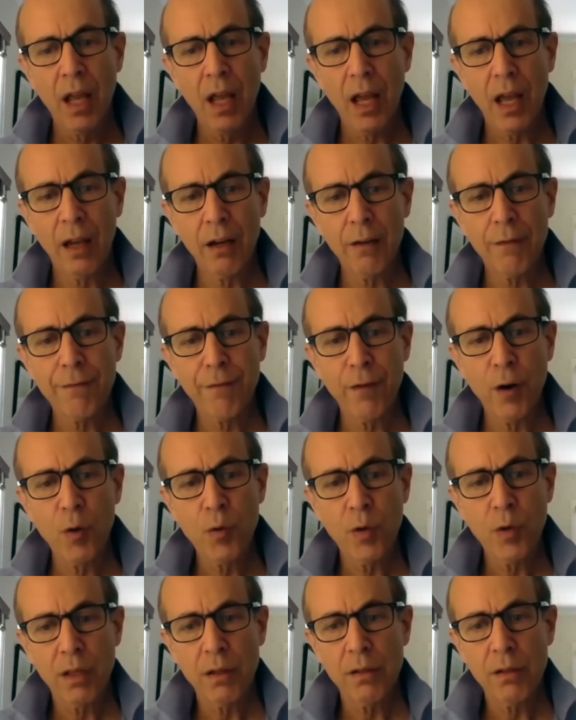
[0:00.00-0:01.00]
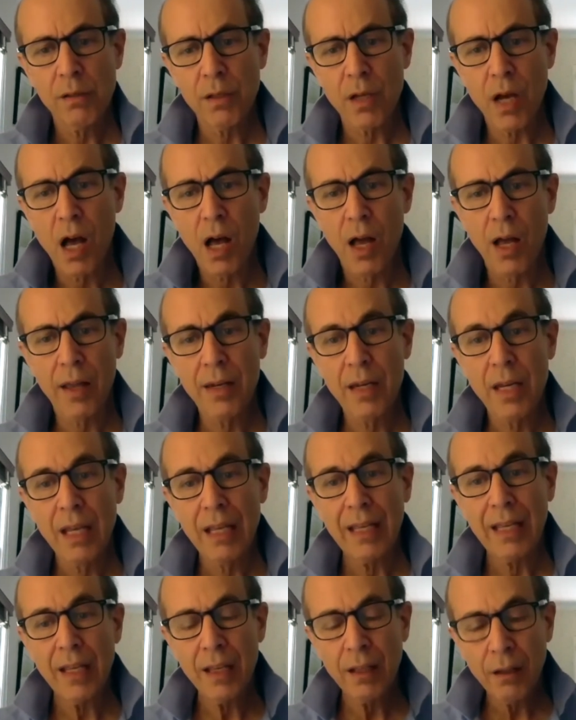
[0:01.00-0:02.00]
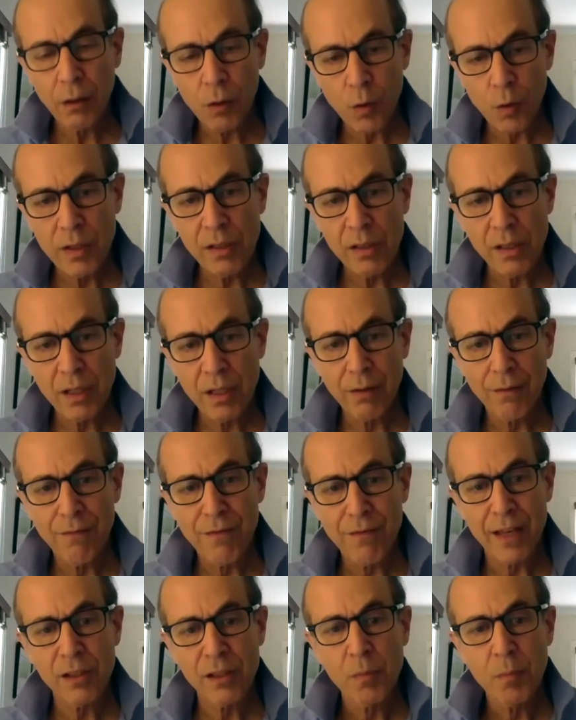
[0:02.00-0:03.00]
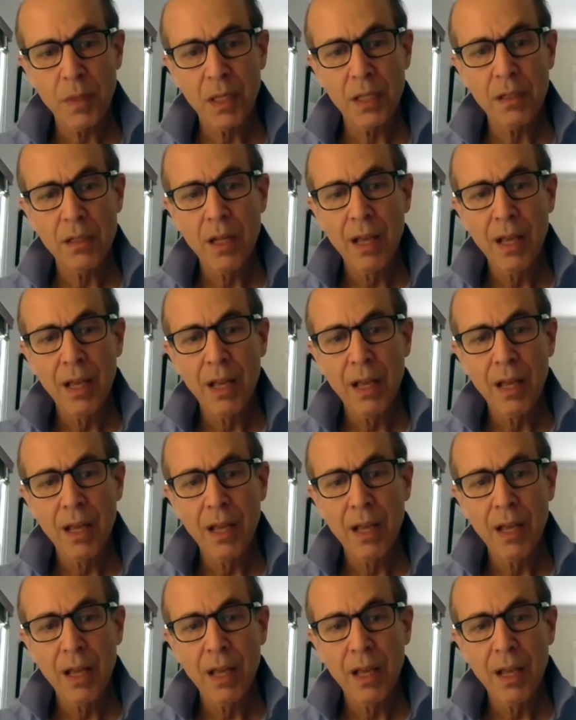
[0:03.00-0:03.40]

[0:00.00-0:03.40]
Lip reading: and a focus on increasing investment